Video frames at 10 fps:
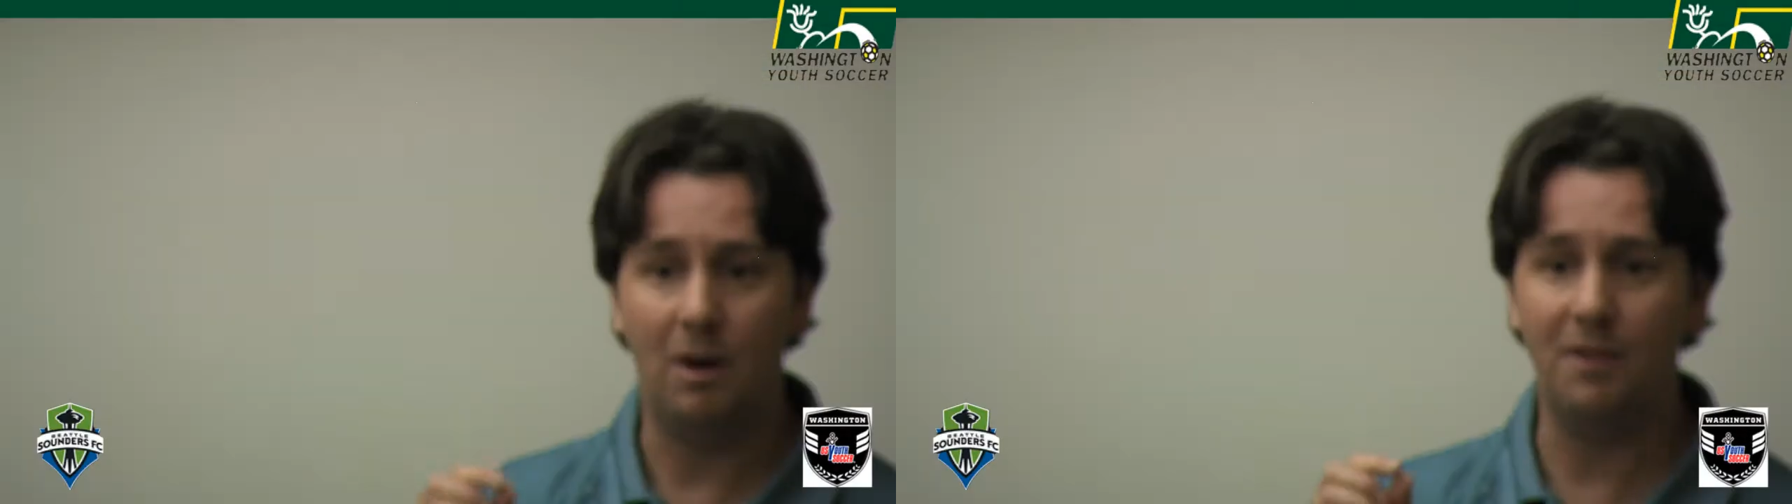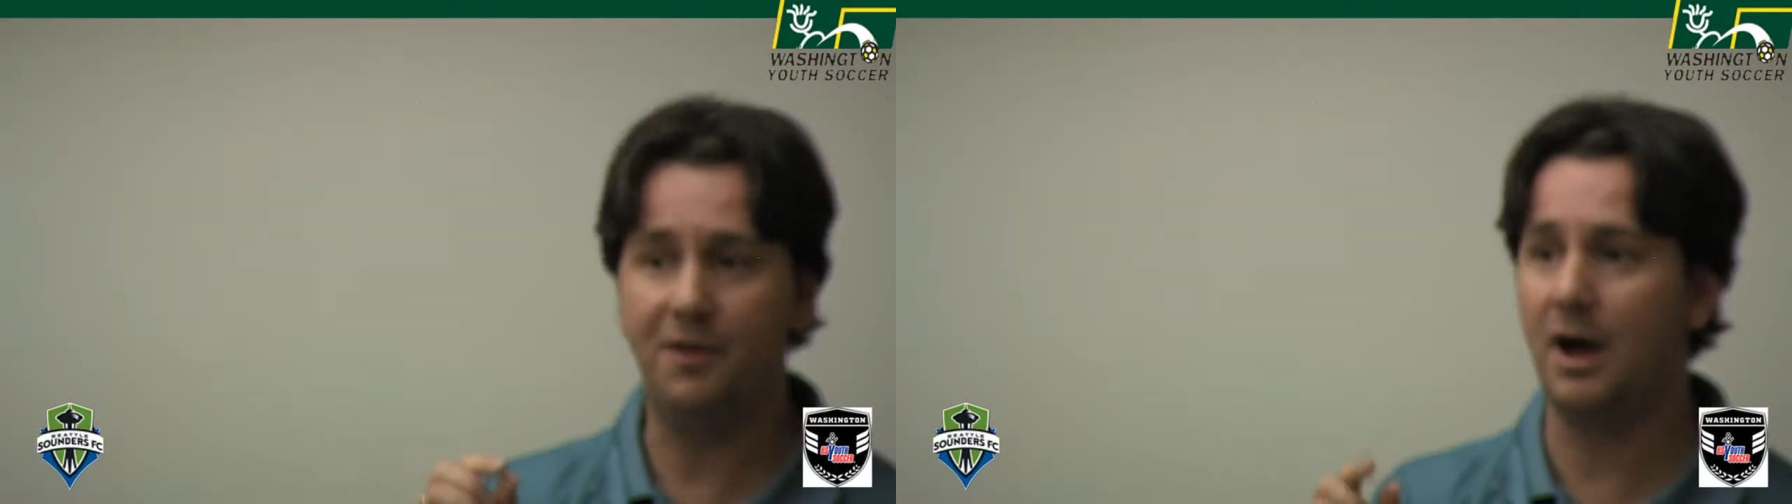
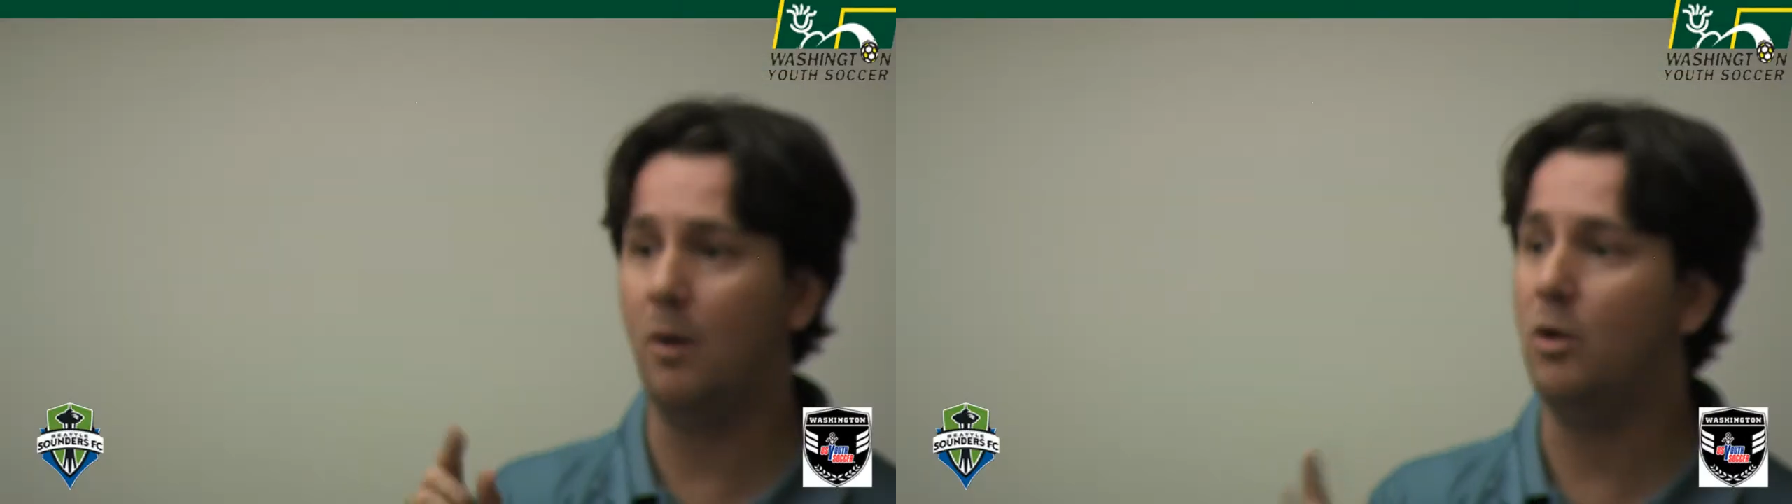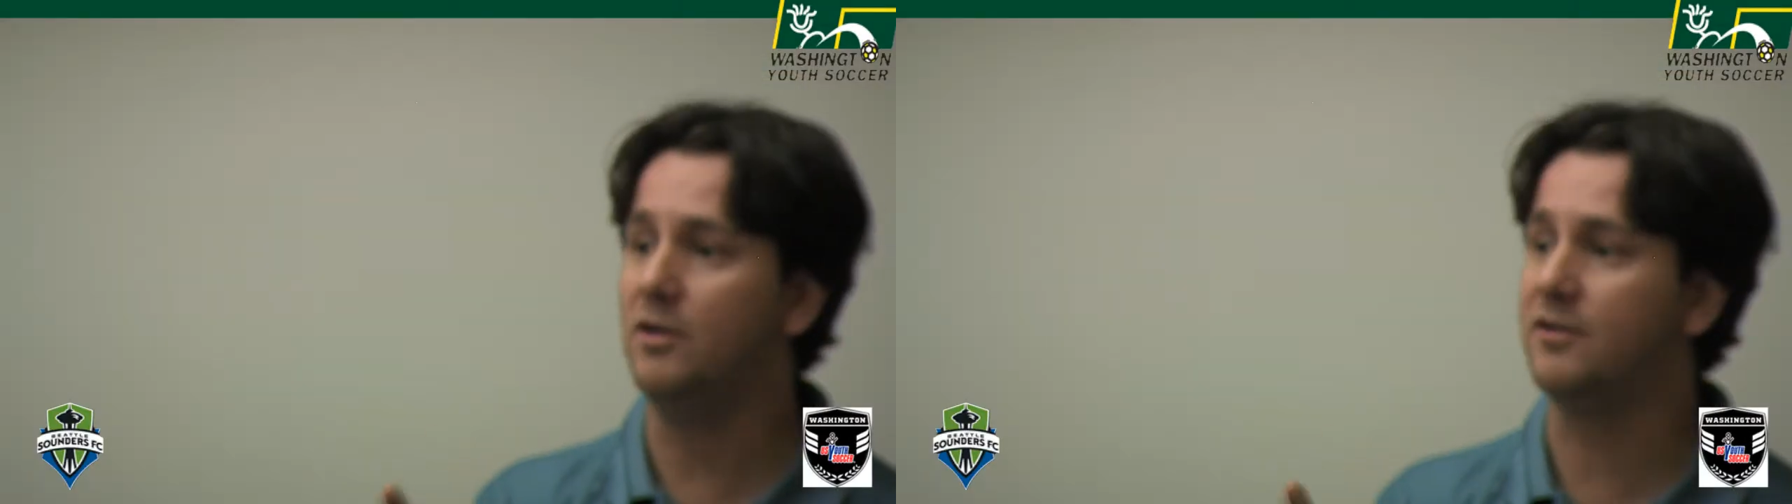one thing
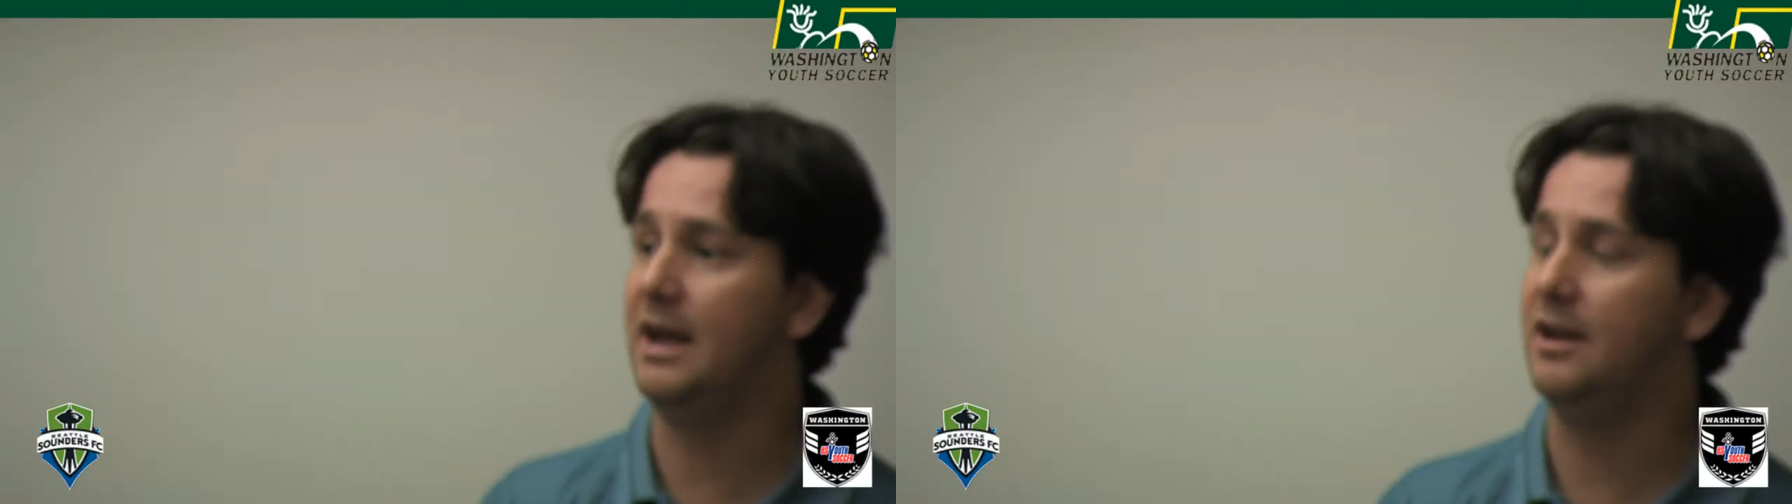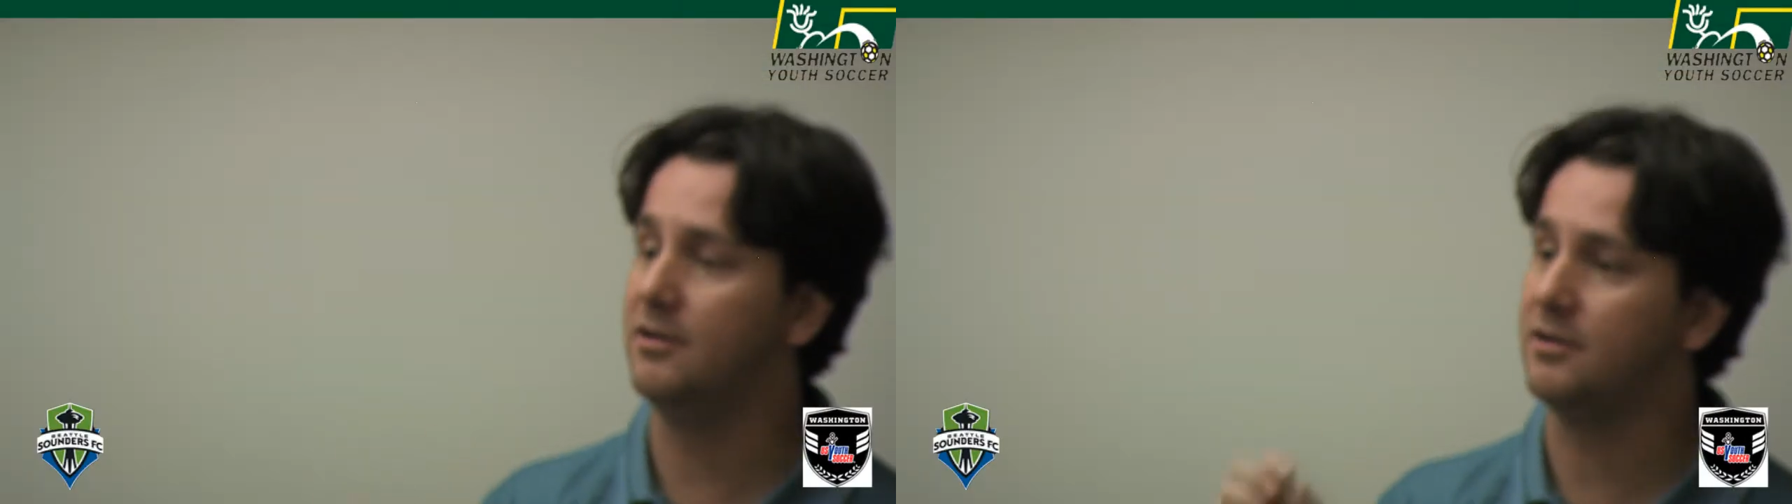I would
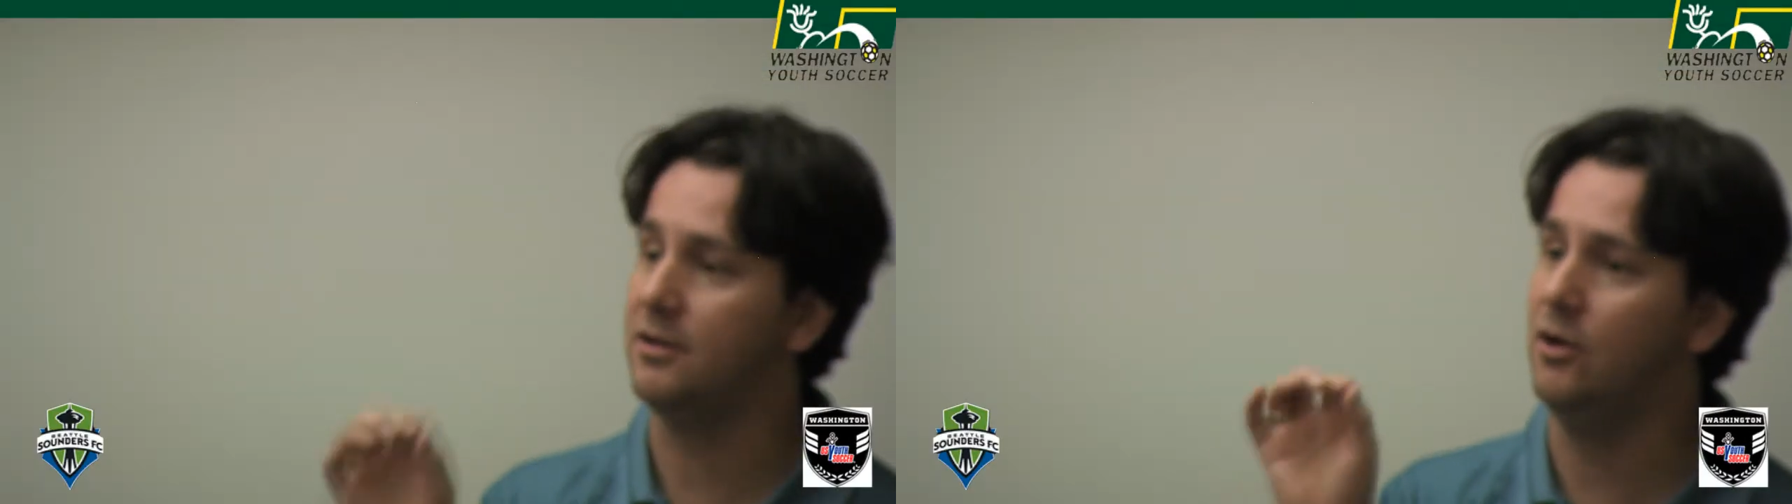say to you is